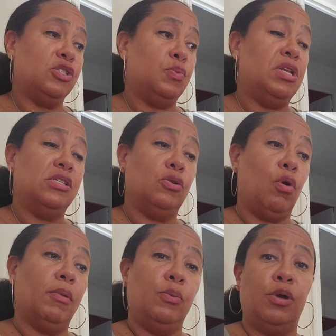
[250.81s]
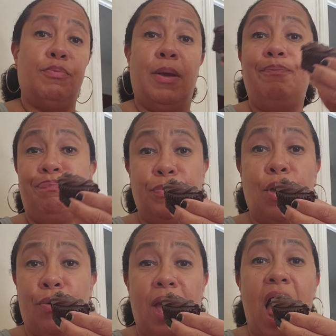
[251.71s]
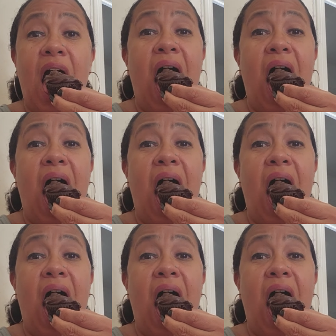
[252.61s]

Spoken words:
sweet as it normally would be. Oh yeah.